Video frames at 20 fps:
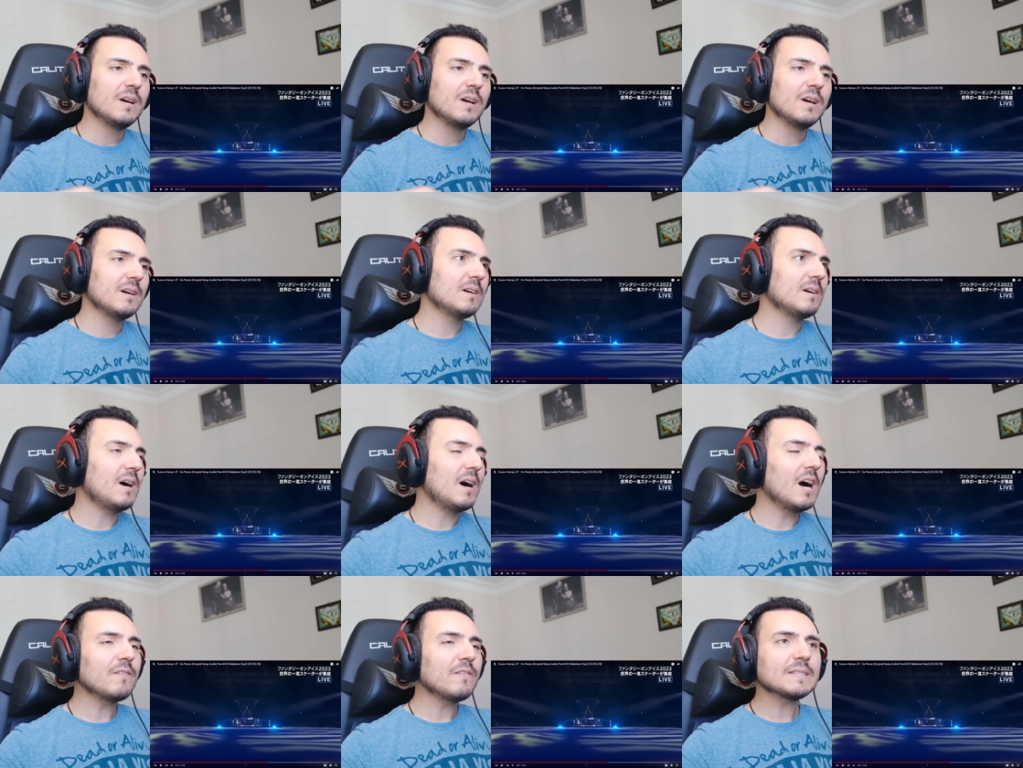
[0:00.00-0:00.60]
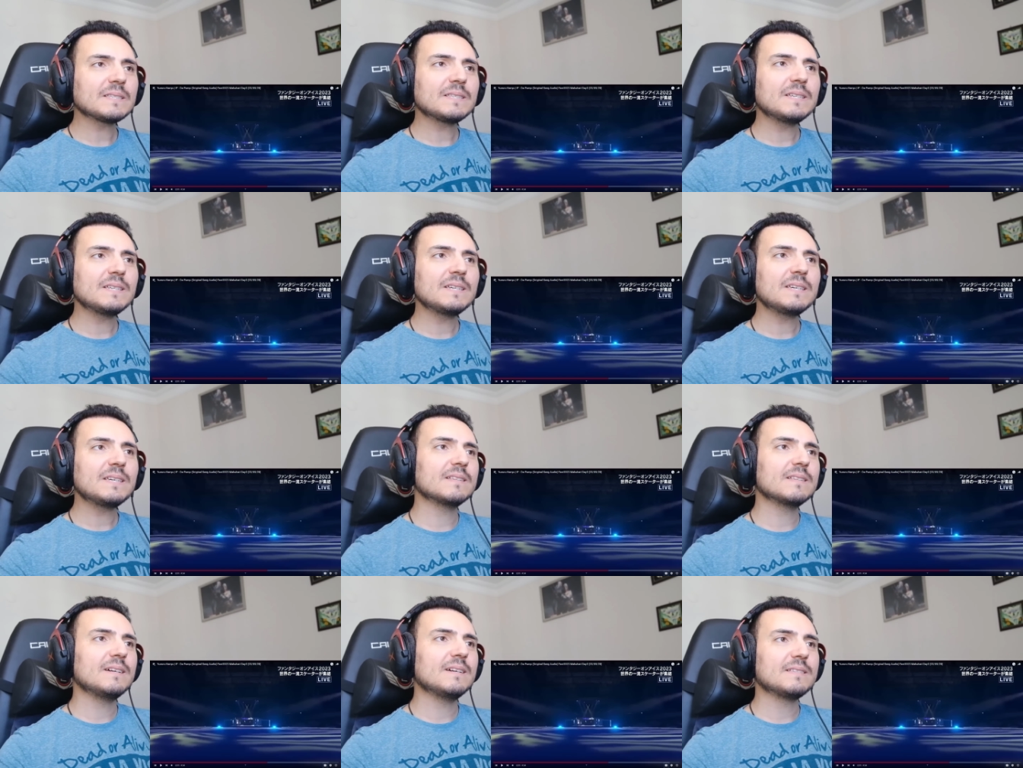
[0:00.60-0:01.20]
Uh, I was
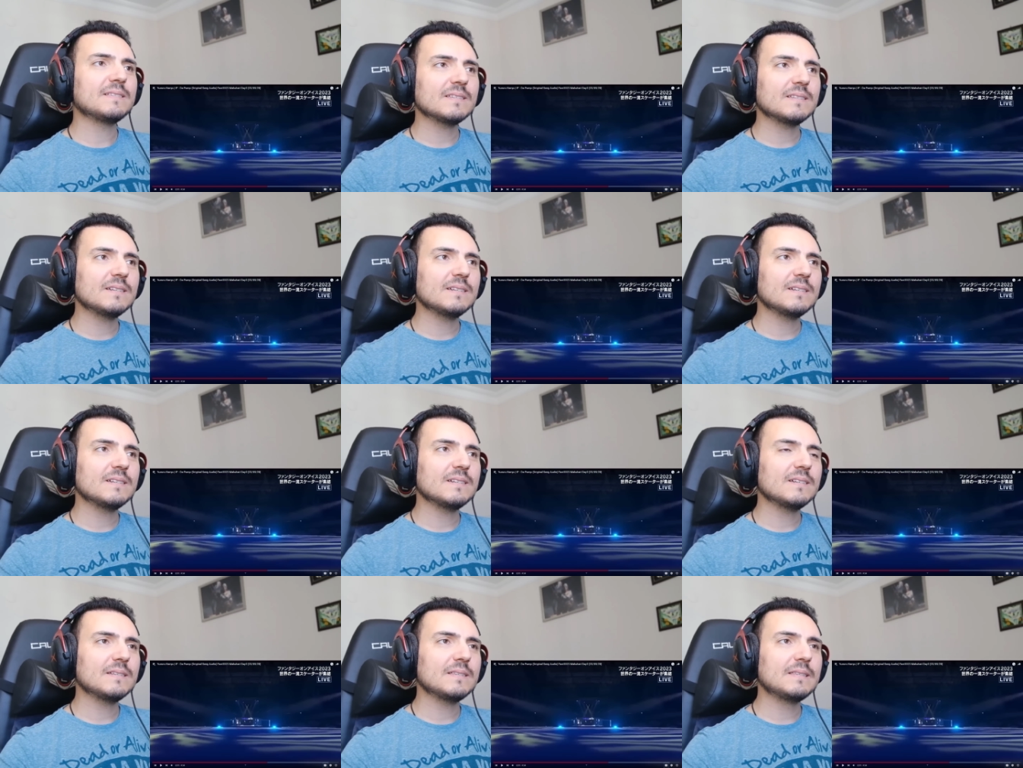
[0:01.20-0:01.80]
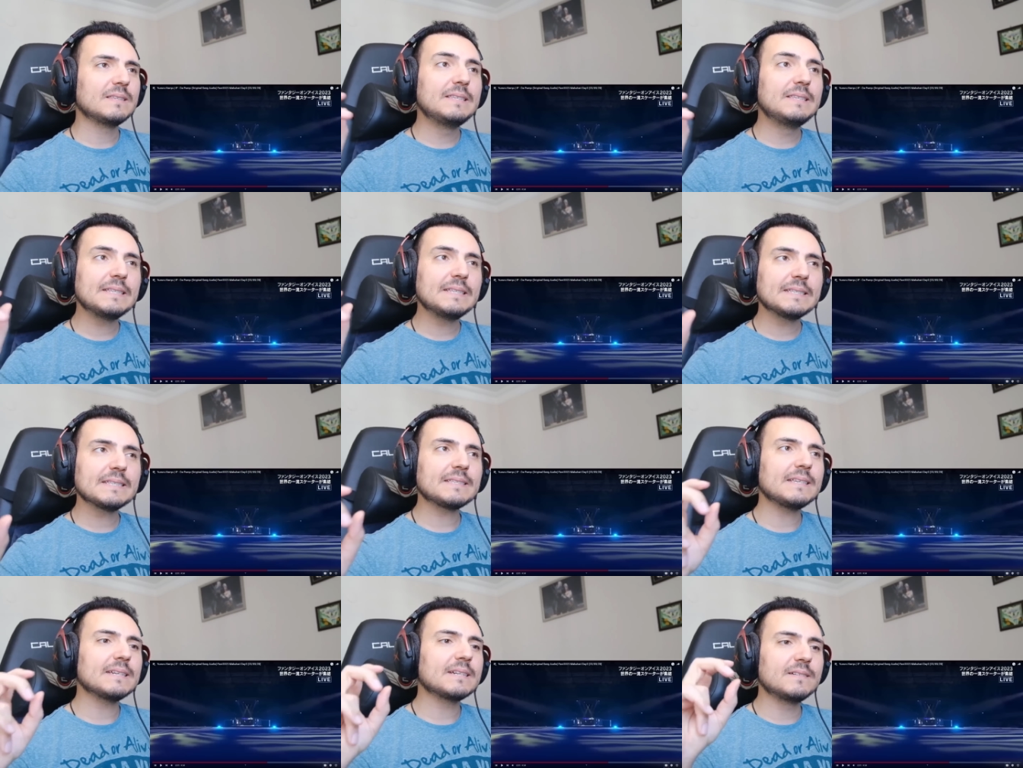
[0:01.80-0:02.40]
thinking that uh, this
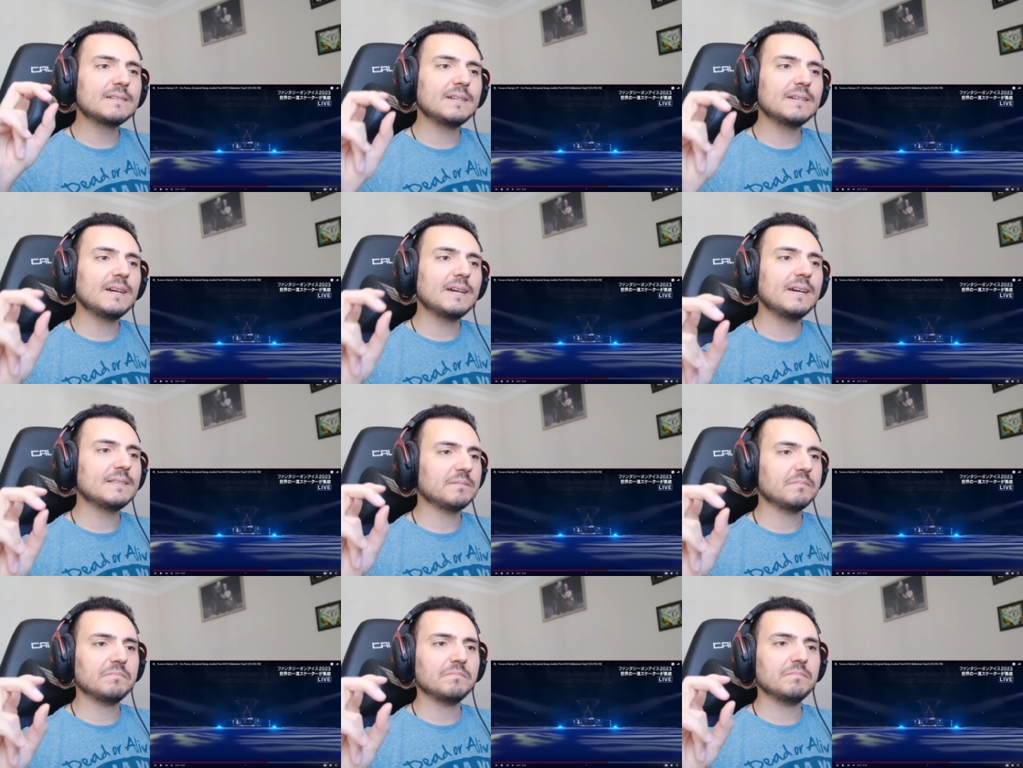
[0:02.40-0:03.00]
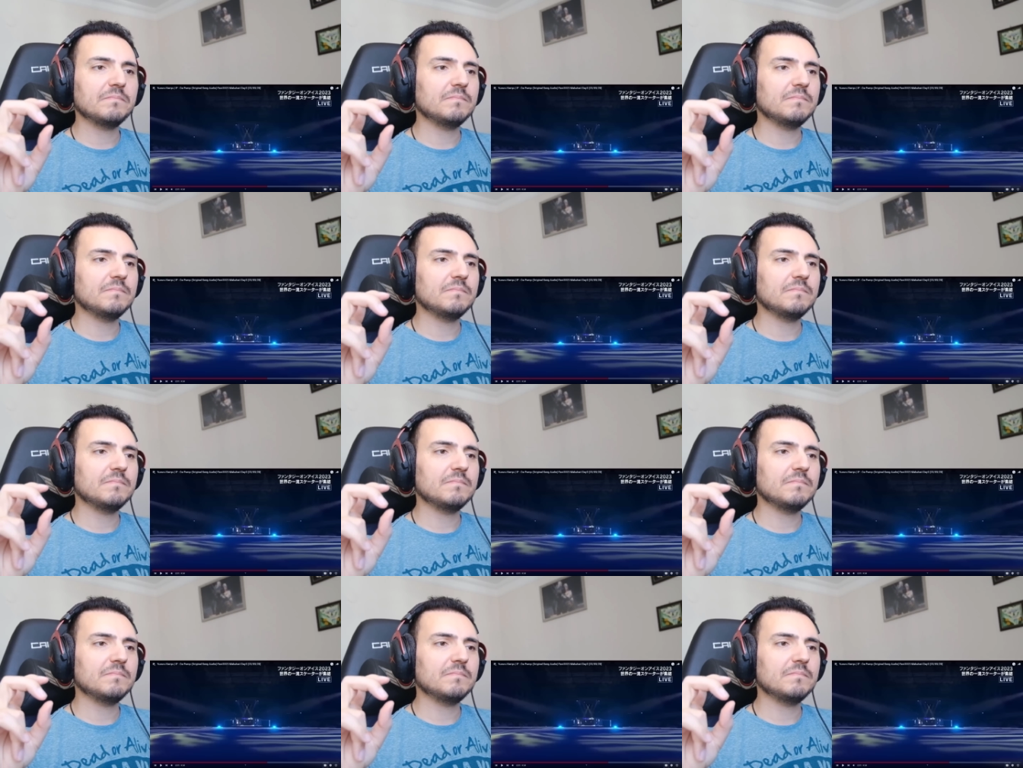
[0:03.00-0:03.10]
is a great